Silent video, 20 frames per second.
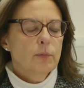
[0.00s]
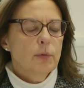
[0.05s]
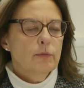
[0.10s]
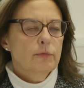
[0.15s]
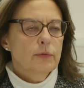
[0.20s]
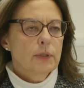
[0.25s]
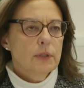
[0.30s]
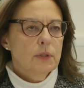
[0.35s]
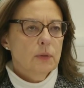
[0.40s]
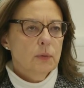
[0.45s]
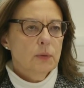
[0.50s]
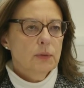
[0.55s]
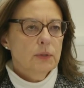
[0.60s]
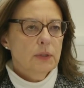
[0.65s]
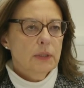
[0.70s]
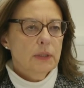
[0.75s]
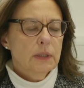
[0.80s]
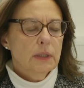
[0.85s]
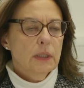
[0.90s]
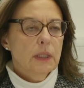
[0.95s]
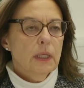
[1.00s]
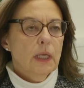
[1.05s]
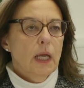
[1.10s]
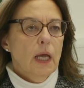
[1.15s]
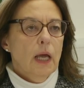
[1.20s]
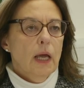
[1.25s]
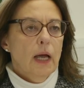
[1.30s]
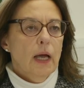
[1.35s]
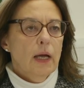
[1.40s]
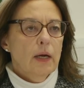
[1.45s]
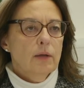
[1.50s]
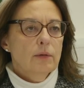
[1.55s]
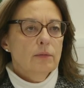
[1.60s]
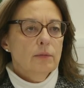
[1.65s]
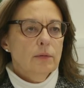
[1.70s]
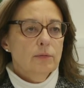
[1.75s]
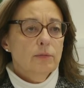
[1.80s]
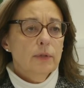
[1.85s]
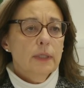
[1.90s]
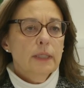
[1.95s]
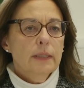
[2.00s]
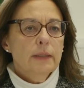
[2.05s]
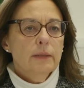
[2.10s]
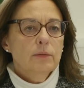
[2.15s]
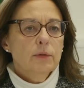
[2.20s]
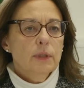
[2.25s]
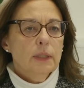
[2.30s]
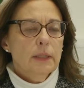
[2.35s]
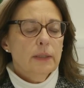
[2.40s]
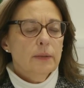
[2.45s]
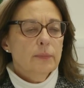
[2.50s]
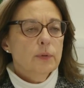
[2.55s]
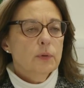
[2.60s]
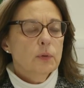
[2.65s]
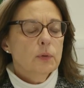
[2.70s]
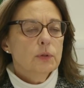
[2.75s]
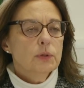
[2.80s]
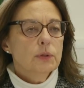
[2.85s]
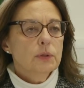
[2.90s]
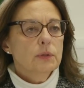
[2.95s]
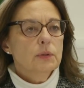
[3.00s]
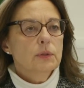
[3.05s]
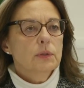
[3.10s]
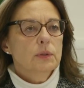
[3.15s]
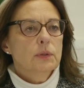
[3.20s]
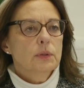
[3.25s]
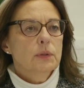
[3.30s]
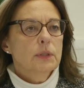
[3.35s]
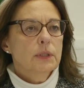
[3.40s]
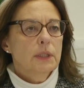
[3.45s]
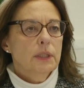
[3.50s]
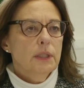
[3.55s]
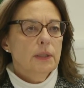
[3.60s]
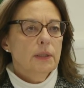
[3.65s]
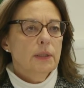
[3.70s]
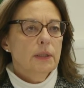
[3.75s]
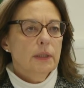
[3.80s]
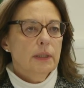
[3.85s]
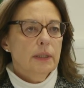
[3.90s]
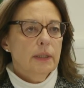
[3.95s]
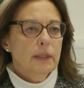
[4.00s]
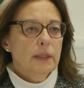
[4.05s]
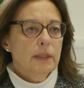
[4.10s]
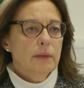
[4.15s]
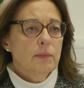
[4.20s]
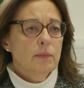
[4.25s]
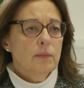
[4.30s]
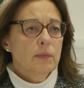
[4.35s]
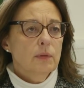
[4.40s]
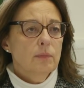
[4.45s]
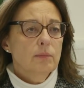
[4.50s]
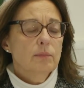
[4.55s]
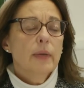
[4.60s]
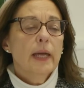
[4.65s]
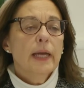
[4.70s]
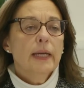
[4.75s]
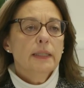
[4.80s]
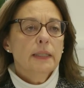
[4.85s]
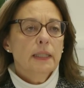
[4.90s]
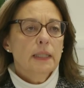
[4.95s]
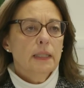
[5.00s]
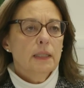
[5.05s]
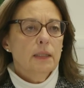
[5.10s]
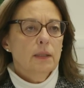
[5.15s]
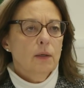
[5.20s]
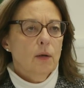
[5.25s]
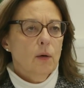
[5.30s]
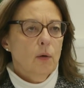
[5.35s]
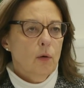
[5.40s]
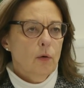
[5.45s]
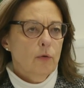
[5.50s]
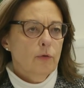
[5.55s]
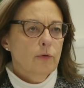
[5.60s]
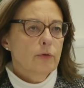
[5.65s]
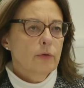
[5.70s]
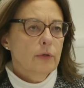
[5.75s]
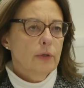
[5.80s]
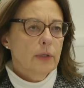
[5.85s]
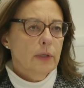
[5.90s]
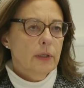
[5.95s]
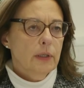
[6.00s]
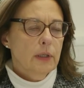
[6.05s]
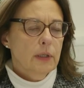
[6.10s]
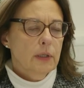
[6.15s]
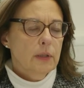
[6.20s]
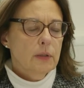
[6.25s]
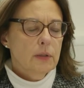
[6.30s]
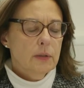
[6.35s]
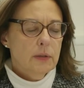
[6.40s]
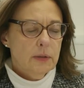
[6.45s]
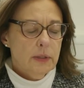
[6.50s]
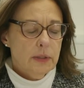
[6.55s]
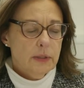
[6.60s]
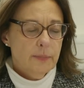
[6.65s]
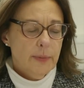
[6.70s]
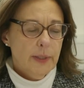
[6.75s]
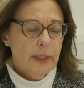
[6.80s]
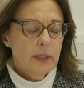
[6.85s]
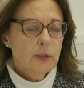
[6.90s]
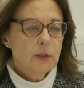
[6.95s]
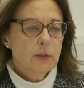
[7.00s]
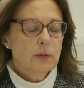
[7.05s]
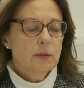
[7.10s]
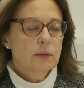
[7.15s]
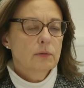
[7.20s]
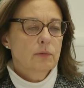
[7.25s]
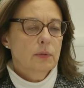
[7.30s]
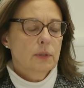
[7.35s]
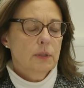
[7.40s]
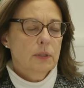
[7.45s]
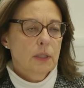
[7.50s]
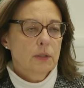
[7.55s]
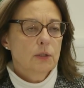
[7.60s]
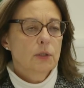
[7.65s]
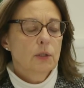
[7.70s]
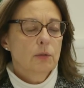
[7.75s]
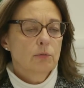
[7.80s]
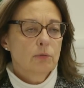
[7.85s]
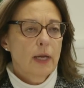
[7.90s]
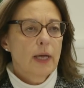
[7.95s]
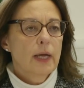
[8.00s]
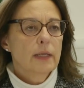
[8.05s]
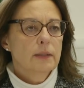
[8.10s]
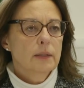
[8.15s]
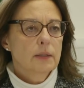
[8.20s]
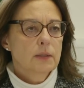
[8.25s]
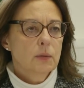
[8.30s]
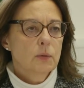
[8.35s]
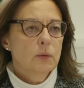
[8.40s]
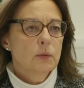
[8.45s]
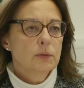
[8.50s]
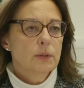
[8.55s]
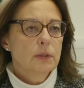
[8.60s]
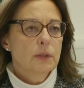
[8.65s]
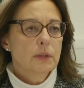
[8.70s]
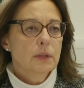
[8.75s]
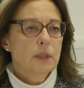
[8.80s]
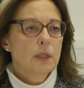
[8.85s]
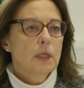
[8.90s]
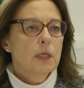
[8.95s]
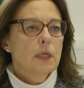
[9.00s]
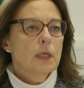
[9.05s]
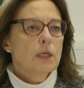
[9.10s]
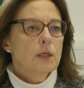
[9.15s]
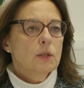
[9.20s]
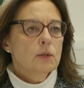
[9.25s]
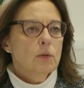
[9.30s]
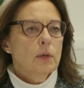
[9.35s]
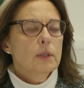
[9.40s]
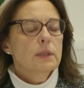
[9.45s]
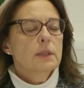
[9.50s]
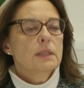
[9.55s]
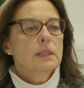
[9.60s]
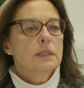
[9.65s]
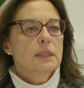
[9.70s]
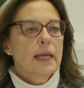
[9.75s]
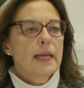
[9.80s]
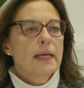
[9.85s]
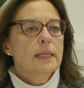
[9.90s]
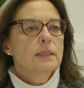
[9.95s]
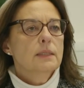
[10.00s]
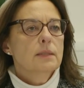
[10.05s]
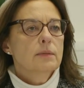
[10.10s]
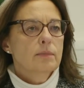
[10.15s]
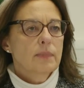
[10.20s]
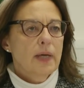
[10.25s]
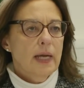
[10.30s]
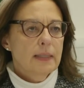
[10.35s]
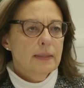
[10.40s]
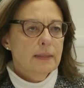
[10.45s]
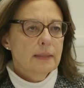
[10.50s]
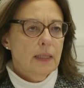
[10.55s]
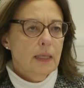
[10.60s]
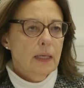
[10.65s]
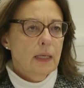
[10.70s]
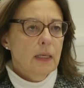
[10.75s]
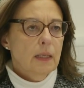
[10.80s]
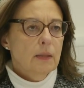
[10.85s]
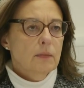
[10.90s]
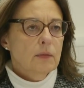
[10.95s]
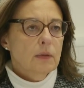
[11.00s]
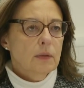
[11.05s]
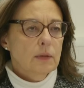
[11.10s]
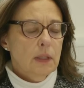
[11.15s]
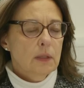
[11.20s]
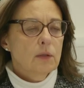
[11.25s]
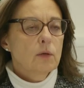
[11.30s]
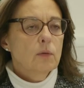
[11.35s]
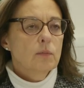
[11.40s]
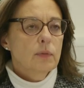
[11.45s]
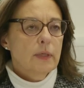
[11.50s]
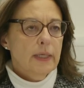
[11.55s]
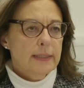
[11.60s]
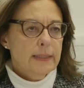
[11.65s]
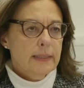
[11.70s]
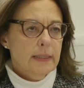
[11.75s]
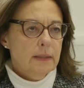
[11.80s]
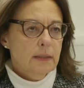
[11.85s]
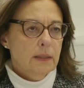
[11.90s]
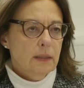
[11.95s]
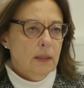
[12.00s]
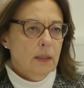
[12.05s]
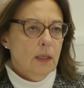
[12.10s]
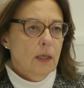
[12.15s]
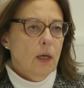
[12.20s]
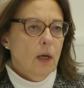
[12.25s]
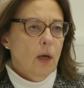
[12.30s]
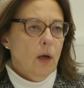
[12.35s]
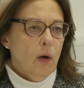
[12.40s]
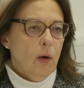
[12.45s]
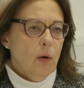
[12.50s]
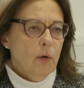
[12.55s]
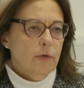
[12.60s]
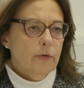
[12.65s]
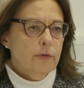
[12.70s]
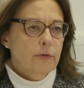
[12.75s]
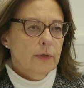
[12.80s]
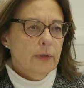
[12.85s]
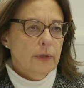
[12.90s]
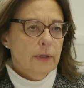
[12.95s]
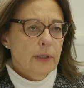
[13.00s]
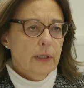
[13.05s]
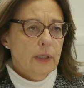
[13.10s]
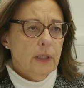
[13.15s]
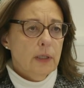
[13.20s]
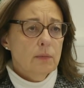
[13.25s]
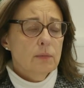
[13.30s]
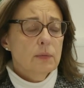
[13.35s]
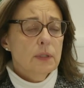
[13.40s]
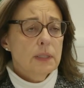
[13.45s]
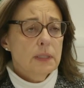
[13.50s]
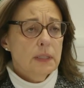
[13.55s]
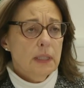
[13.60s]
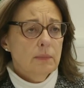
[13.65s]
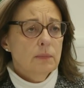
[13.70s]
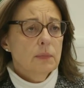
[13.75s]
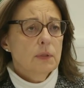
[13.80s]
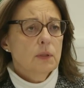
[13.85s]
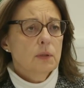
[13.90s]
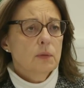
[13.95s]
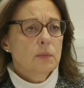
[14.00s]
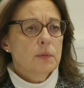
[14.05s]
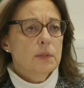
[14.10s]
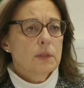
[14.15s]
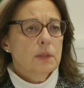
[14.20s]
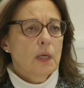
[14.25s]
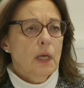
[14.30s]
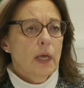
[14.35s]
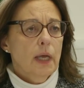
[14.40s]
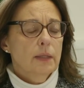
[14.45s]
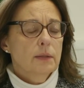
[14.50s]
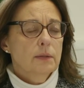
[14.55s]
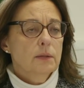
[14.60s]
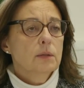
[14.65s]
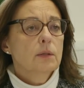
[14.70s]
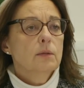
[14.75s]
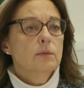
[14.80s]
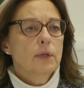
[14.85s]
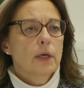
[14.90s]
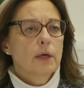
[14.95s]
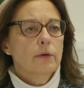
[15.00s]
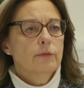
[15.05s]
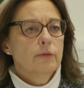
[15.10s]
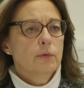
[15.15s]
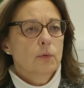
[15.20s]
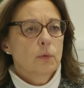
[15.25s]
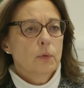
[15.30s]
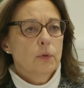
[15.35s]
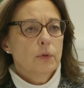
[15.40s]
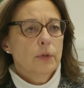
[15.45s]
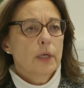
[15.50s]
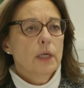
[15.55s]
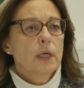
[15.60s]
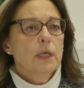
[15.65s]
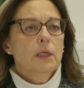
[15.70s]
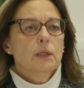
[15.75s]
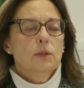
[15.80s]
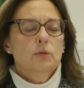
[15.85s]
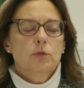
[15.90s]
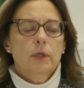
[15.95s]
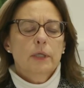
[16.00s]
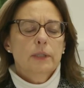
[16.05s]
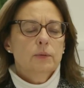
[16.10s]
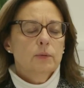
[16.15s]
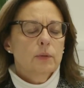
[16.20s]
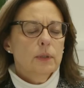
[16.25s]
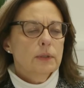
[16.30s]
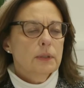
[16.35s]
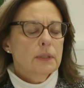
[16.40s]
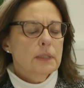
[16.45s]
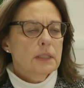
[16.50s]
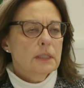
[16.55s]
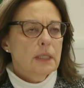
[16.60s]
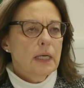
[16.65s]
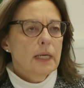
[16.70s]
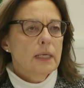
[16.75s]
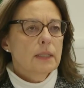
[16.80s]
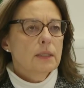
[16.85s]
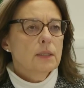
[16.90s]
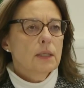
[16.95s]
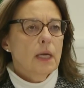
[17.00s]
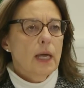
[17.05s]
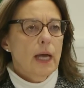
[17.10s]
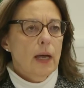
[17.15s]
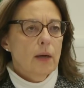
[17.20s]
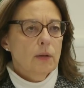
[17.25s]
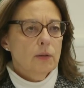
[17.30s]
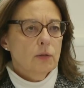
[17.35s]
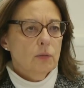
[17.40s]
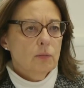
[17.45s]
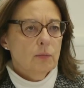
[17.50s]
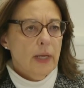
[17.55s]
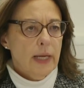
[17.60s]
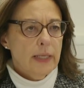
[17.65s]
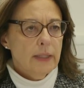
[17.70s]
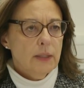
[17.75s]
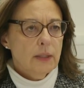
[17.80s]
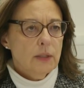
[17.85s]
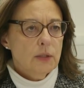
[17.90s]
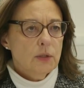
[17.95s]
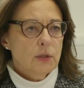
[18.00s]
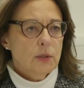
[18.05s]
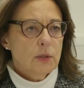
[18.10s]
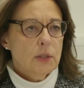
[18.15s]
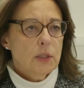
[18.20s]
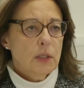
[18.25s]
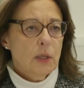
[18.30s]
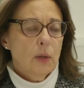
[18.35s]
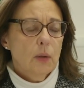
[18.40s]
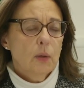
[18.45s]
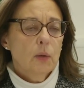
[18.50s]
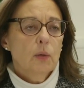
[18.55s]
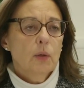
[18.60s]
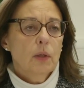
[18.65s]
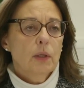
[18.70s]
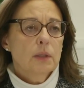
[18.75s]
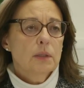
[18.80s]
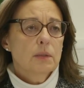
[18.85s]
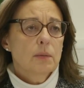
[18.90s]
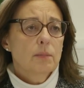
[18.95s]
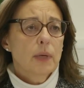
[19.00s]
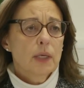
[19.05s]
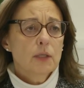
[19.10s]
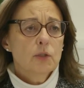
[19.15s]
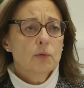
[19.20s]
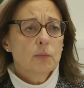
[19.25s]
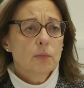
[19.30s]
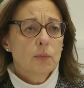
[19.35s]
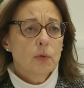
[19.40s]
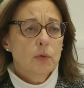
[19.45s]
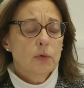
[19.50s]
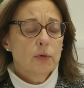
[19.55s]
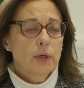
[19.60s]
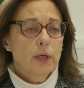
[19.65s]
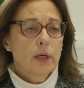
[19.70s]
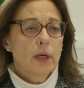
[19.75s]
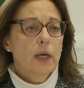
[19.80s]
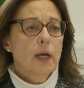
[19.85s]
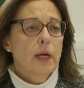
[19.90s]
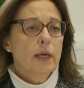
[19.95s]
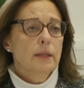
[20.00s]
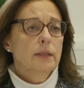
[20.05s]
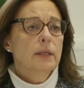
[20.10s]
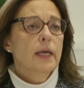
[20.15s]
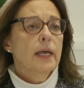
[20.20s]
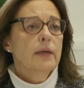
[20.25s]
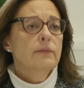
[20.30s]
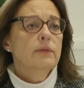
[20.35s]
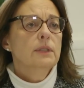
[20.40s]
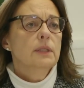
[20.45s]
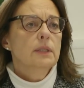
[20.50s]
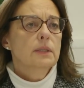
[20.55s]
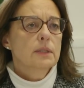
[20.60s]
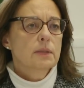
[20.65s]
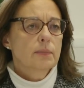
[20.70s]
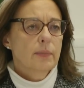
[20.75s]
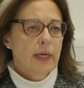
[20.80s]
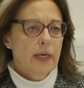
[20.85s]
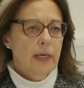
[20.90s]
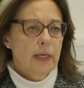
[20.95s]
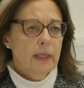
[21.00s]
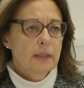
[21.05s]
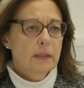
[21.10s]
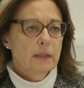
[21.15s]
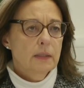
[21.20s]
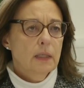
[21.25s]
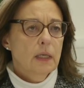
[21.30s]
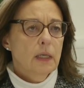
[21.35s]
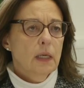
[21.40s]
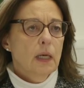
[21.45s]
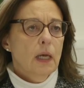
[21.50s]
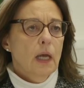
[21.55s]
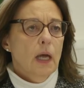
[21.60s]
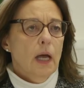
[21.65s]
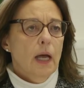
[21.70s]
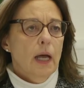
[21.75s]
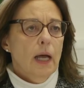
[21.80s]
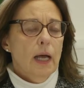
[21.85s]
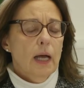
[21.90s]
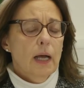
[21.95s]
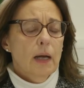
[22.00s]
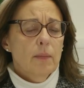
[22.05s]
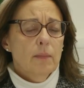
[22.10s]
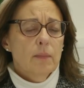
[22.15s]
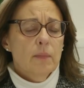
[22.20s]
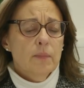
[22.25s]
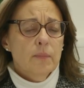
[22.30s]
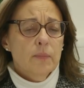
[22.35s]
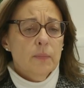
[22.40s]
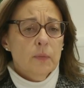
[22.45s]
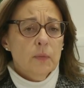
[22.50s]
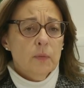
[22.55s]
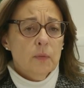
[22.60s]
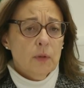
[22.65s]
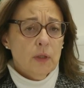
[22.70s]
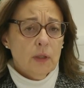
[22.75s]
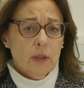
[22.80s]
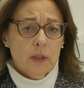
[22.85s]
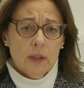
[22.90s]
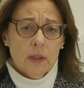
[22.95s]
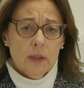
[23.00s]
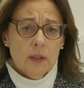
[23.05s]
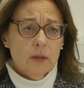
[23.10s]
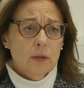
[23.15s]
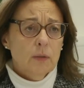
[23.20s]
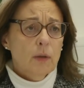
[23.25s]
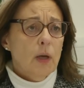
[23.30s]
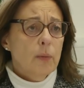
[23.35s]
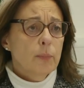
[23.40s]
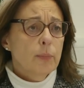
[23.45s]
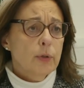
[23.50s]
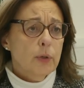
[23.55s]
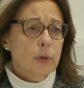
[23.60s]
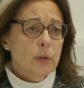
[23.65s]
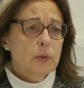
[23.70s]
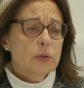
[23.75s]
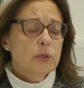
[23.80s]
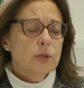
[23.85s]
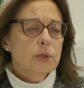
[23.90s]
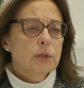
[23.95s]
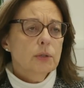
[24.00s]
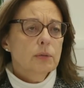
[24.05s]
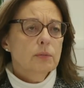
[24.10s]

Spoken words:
of disorders, are really, really important to see many of these patients with such a rare disorders to understand better the complexity of the symptoms and therefore try to understand how to manage. So it's a much more an evidence-based approach